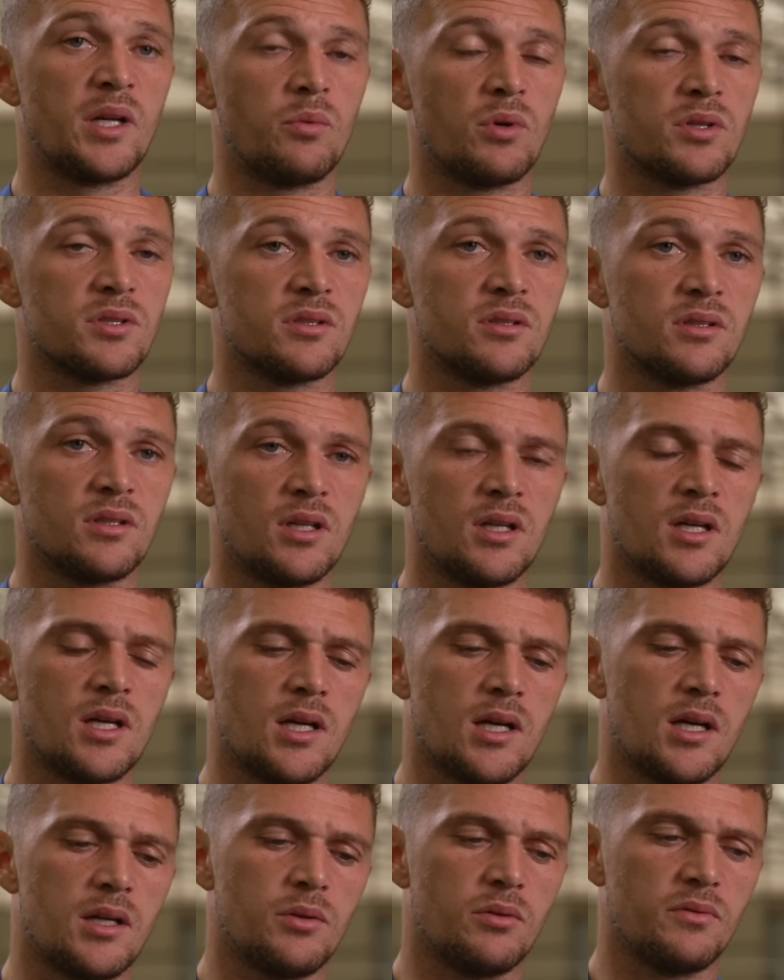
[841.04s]
he wasn't,
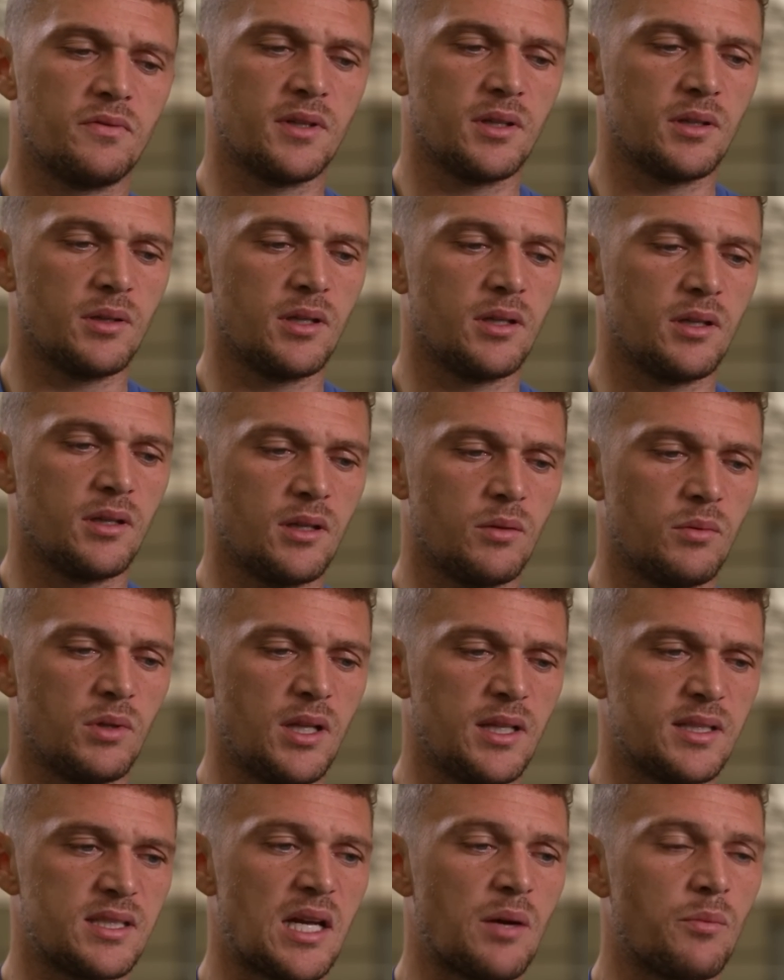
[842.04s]
I don't think, at
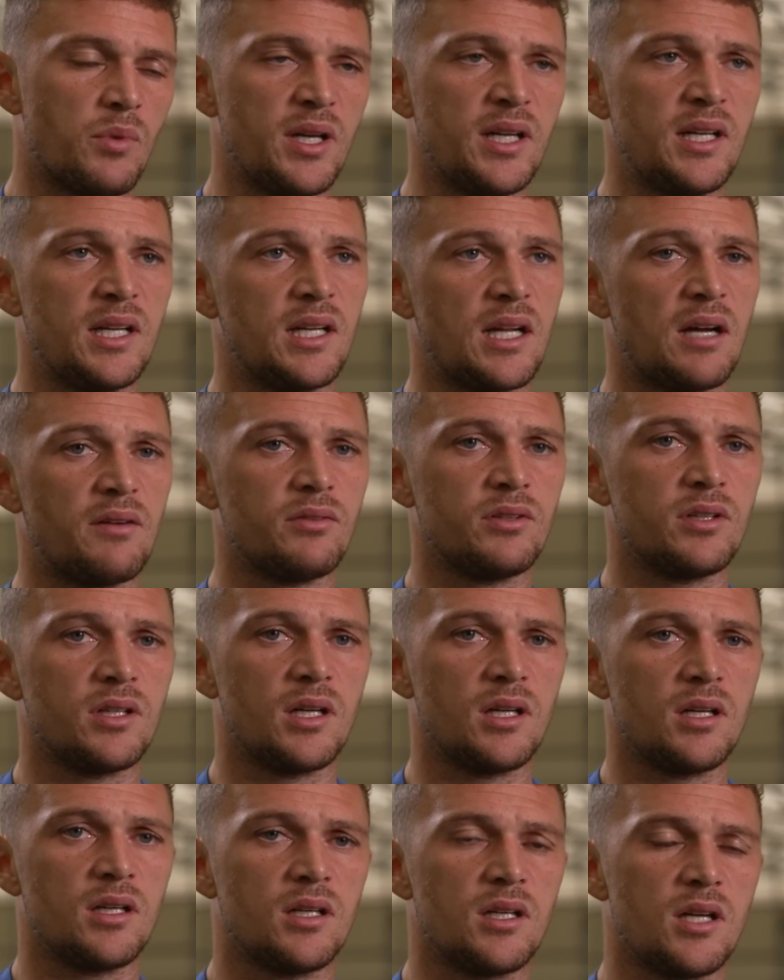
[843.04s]
the time when he didn't have
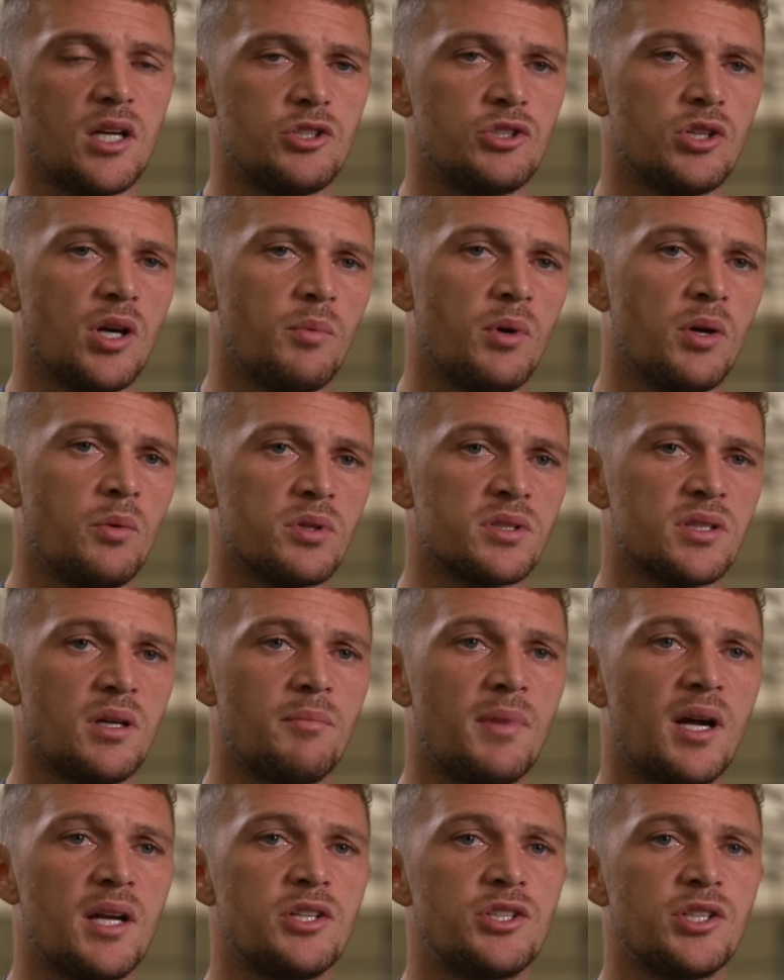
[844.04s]
a job, or he wasn't a
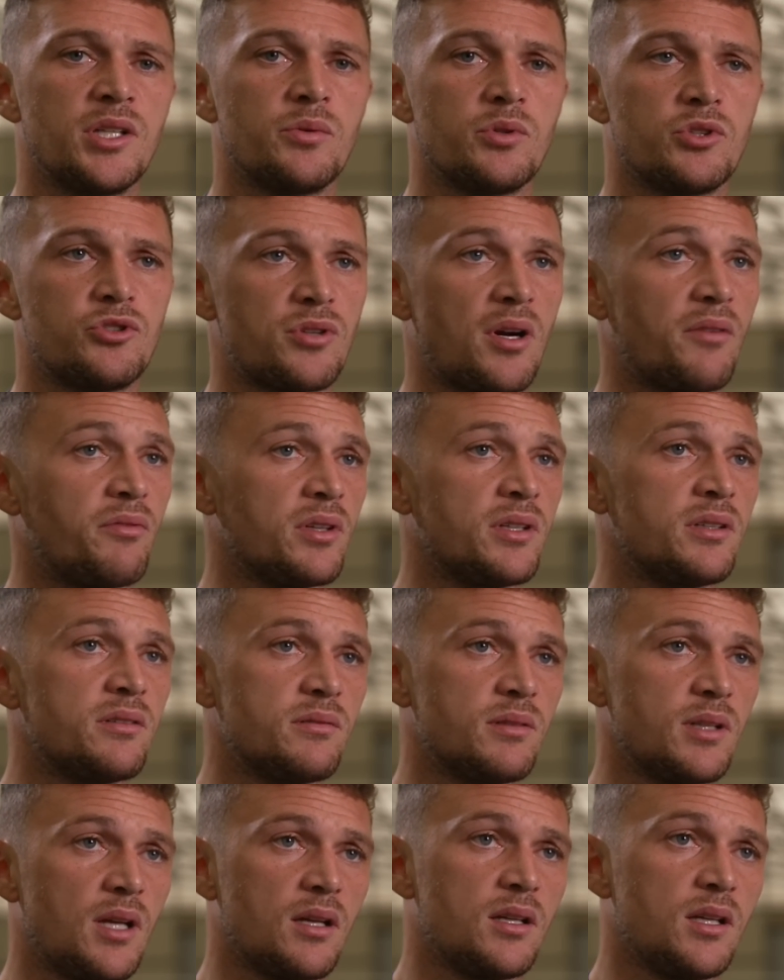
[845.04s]
manager, he was travelling,
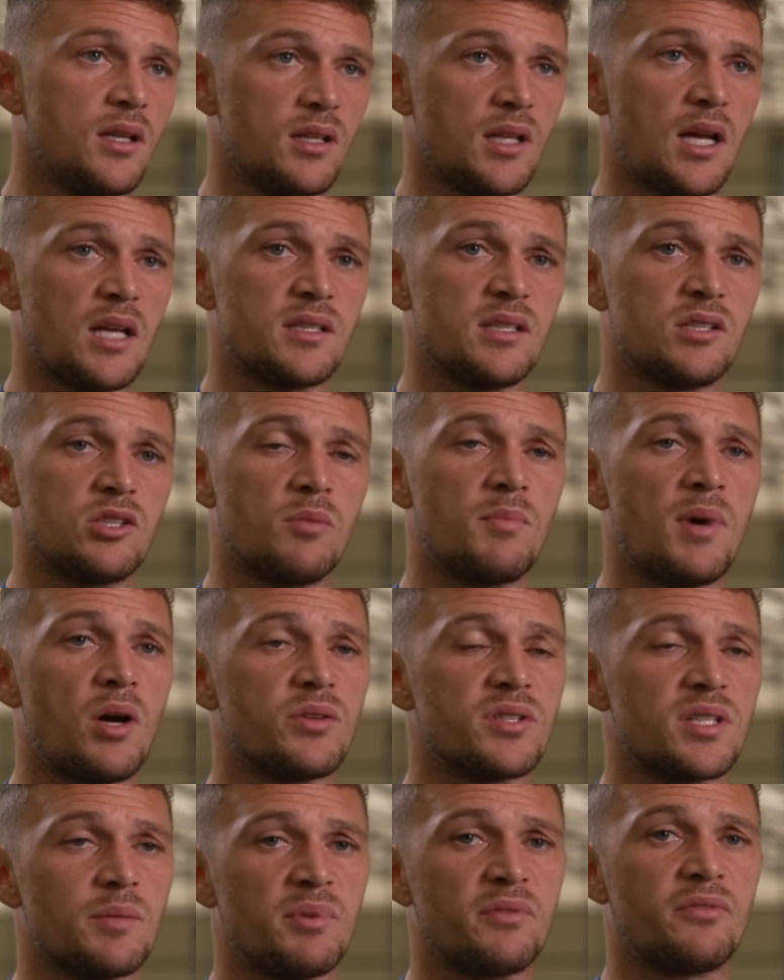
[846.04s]
as he's come out
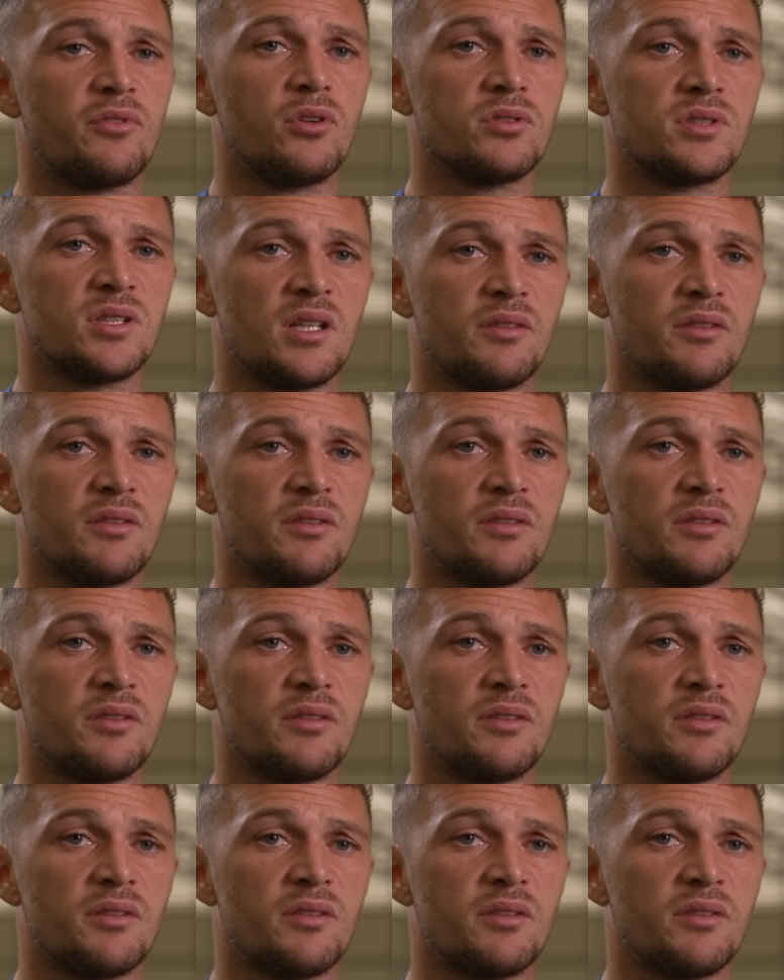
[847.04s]
and said before, to